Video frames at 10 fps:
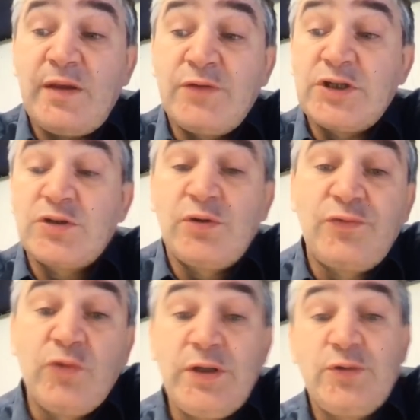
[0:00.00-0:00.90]
which is not
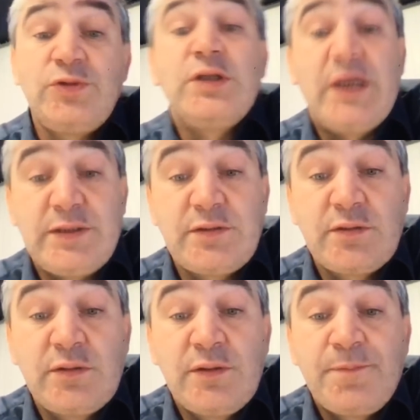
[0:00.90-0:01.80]
fully utilized
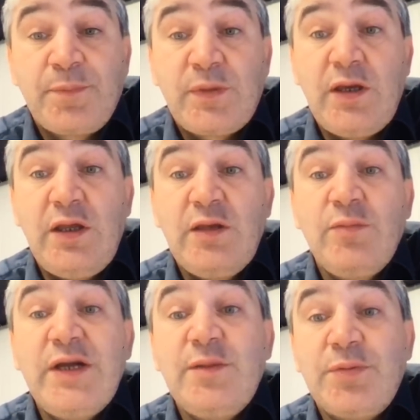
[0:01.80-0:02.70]

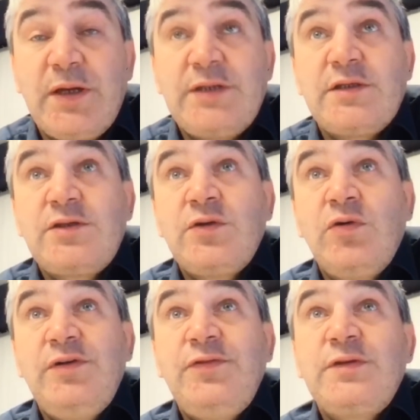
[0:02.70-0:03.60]
in many places.
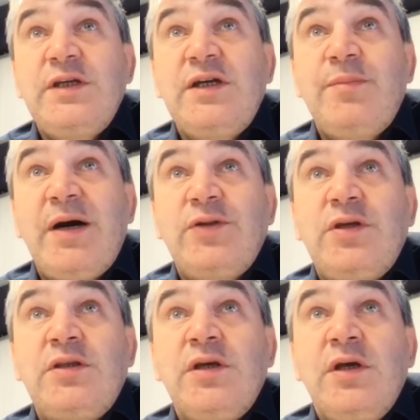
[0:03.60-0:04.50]
So if you think about
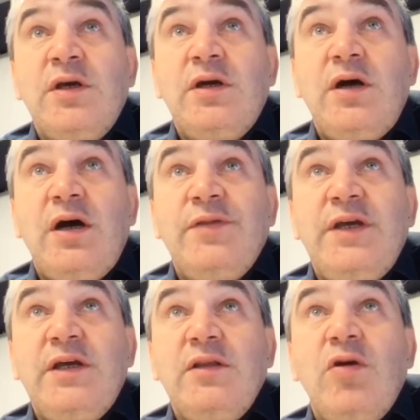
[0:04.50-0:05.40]
it,
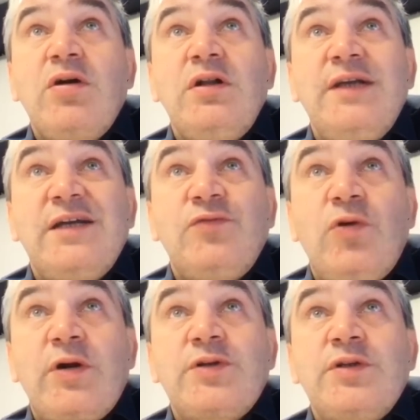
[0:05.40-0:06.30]
the local
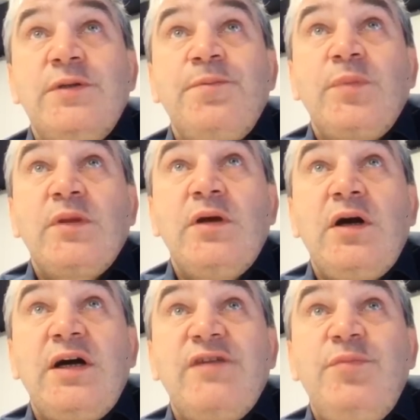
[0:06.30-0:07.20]
networks
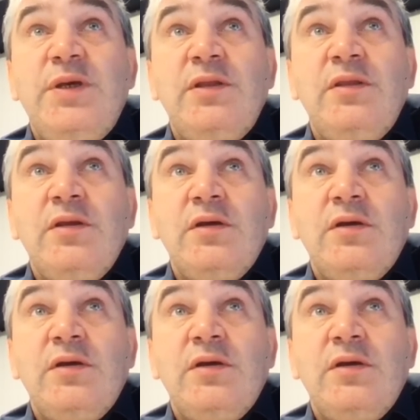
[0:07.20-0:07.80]
have been,